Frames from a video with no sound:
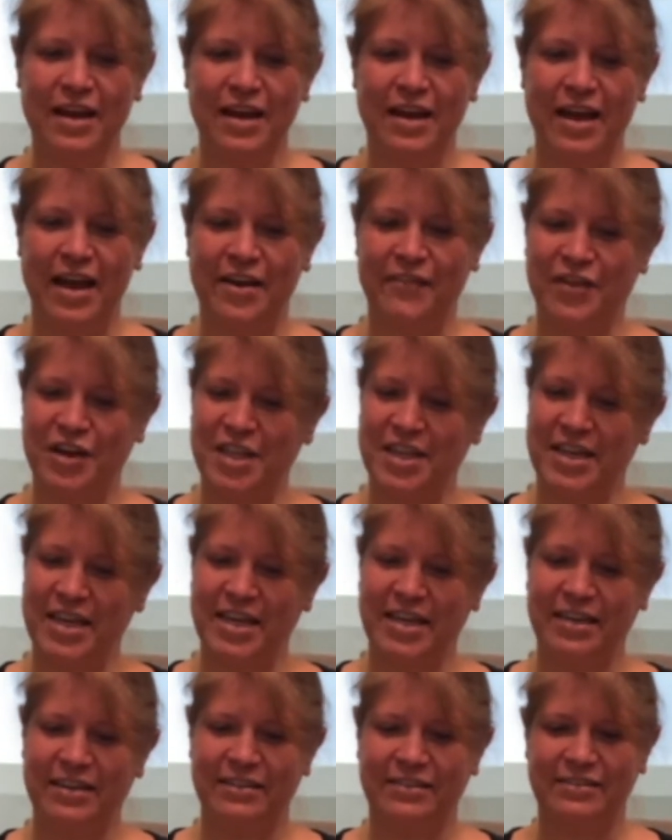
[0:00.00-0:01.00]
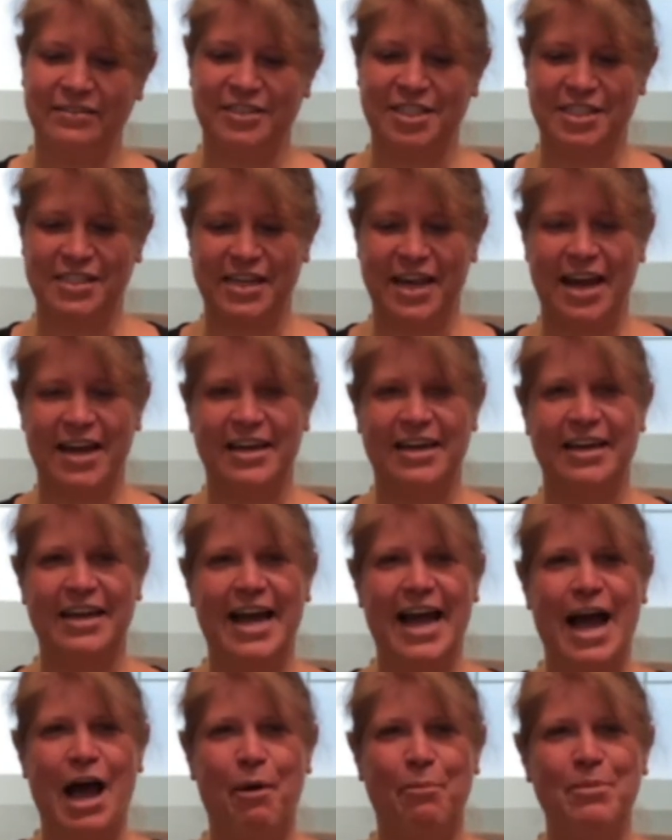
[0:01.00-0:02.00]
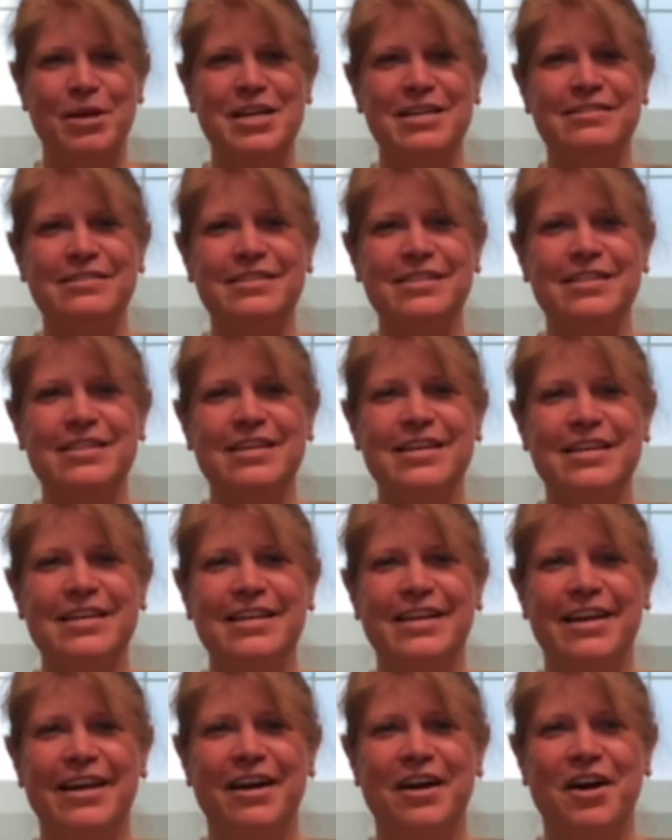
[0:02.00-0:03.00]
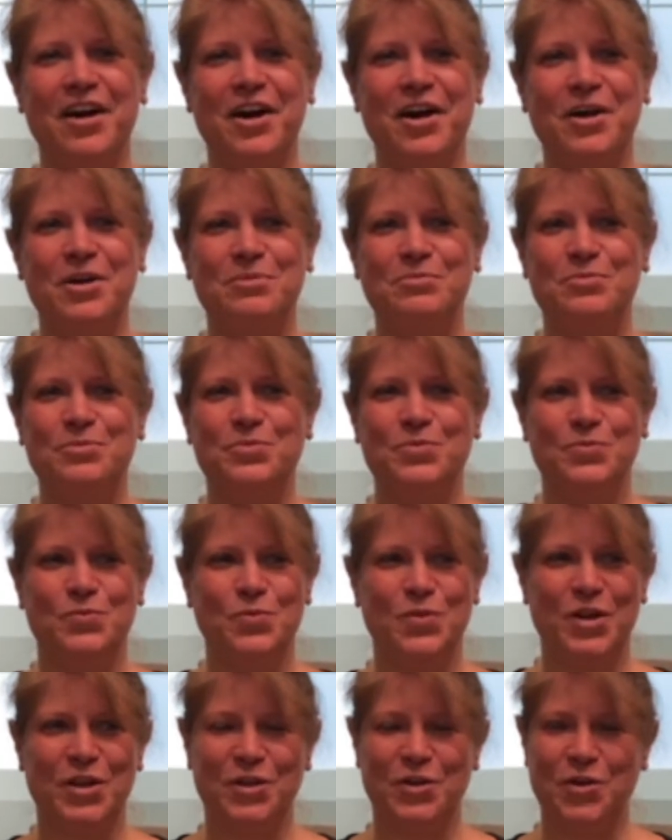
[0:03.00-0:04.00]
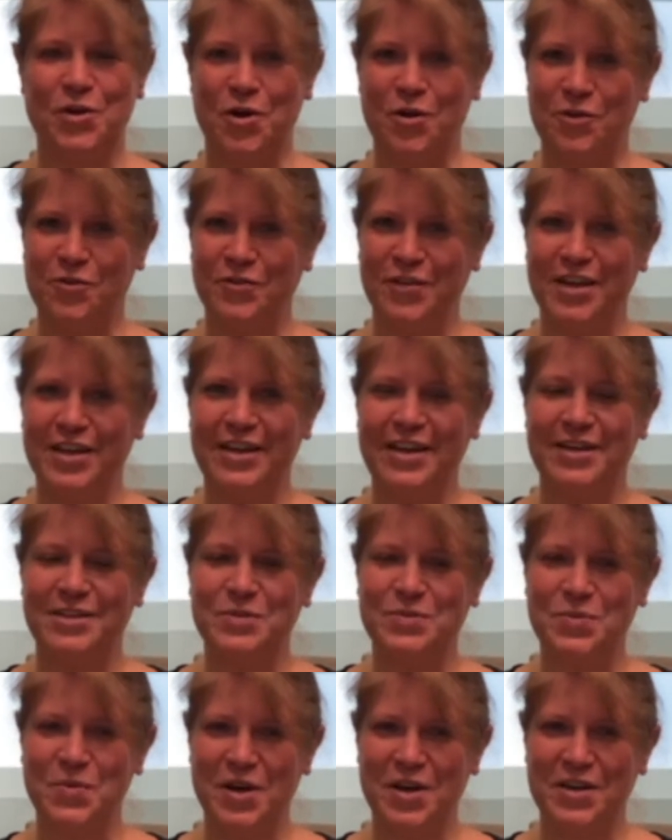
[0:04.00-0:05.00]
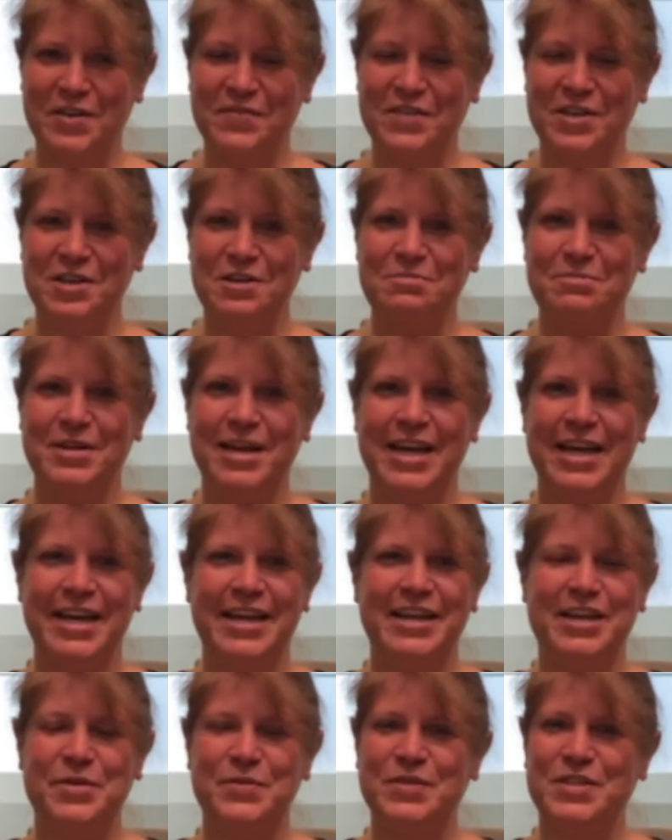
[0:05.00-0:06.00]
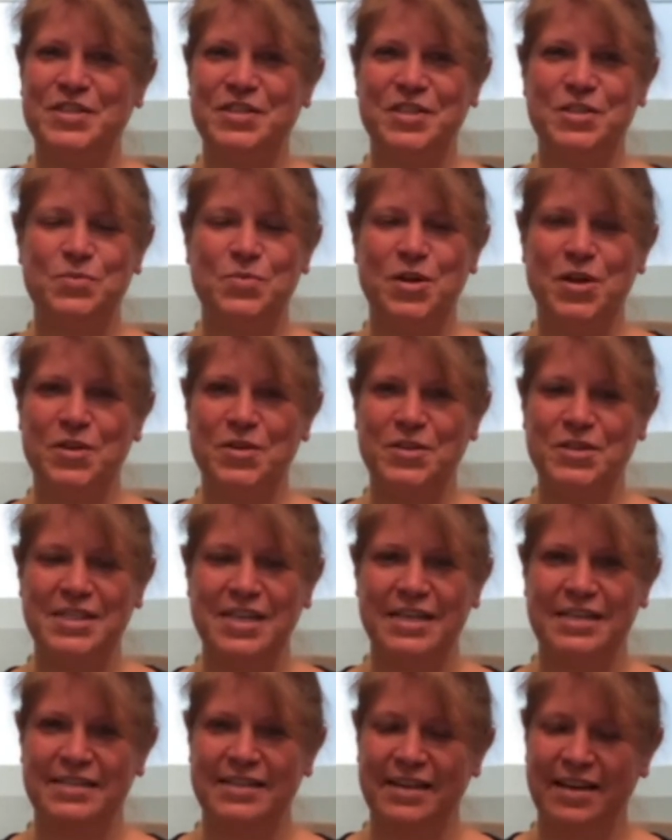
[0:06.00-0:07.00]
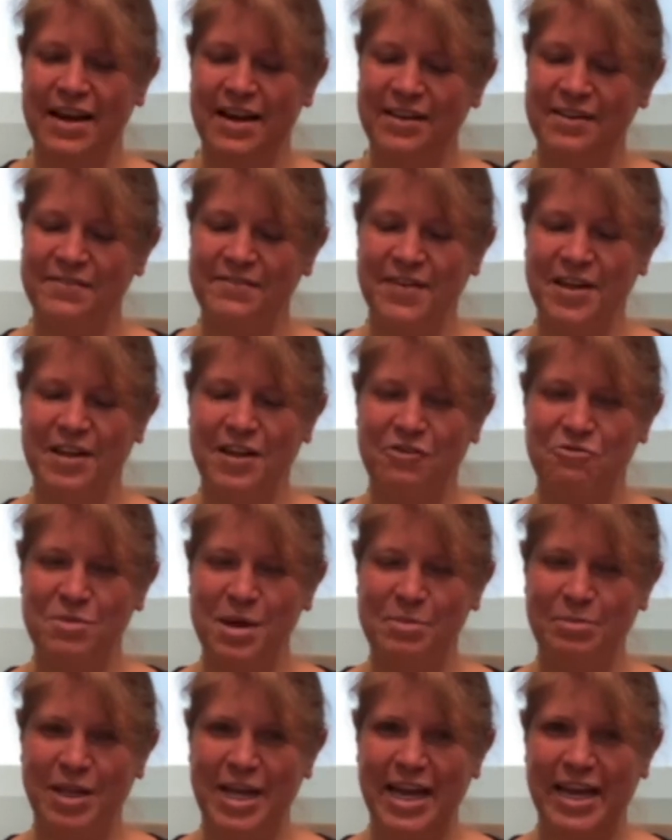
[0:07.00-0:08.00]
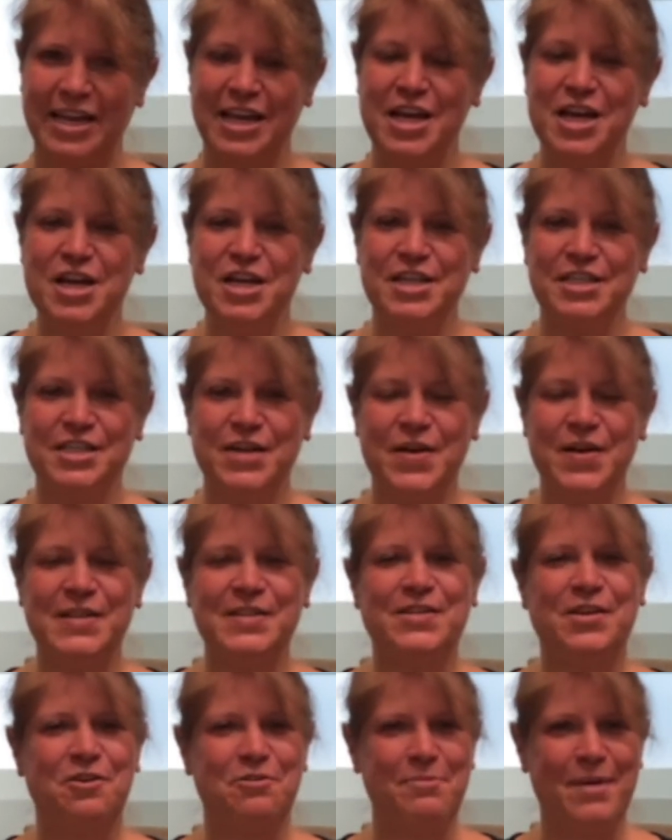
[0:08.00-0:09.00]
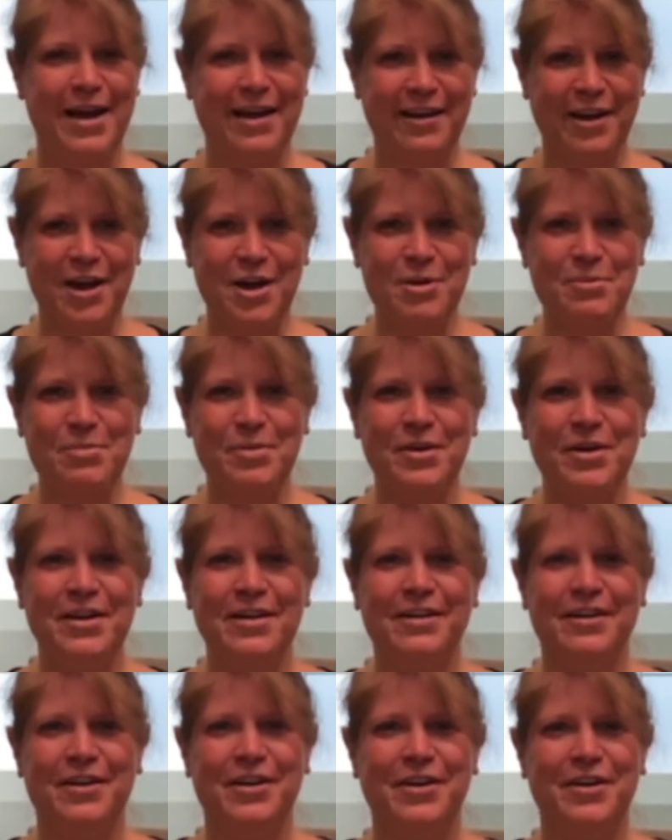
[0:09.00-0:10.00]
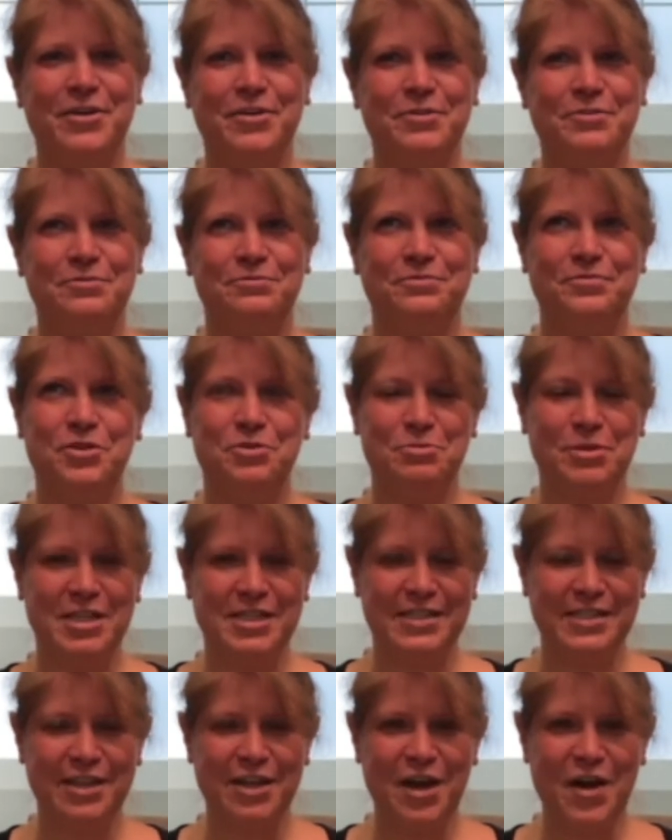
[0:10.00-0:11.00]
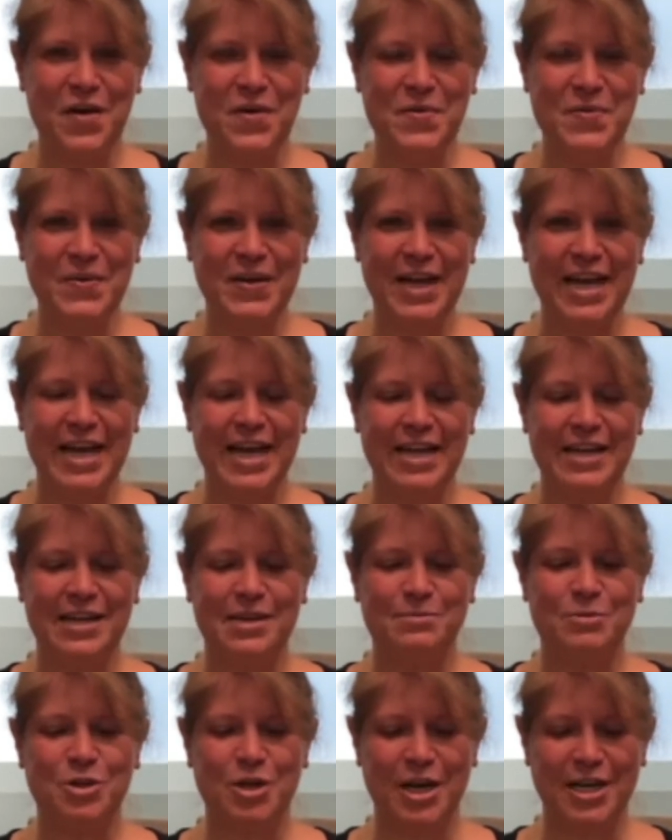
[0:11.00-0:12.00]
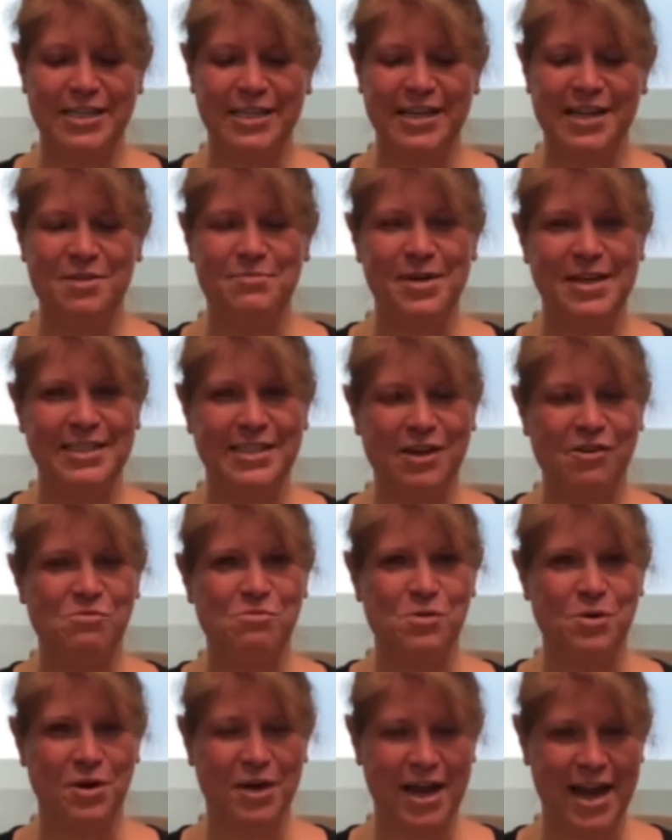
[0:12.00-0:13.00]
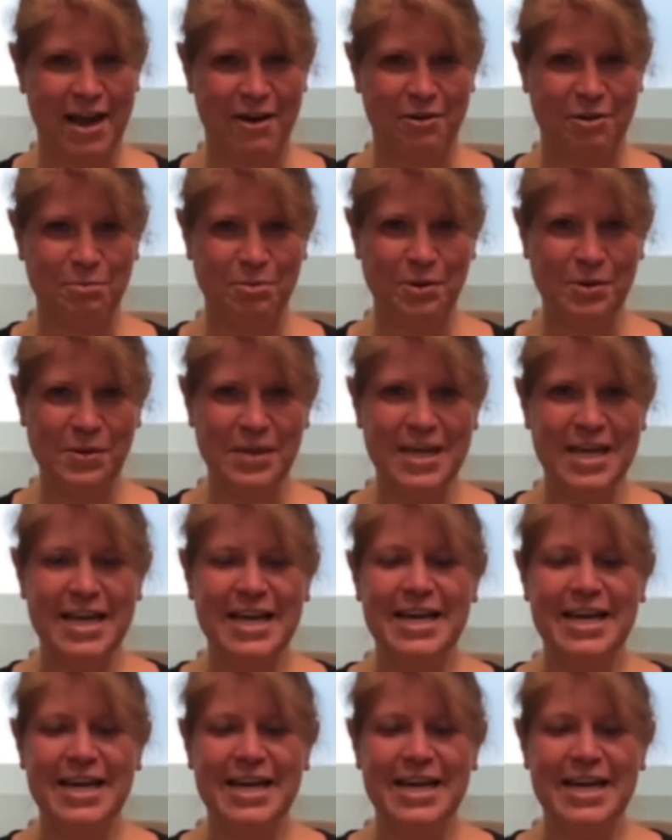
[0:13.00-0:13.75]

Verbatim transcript: everything just kind of happened um, with COVID as one of them. And it was just one of those things that kind of fell off my plate. So I started back up uh, a few months ago and I'm trying to keep myself more accountable.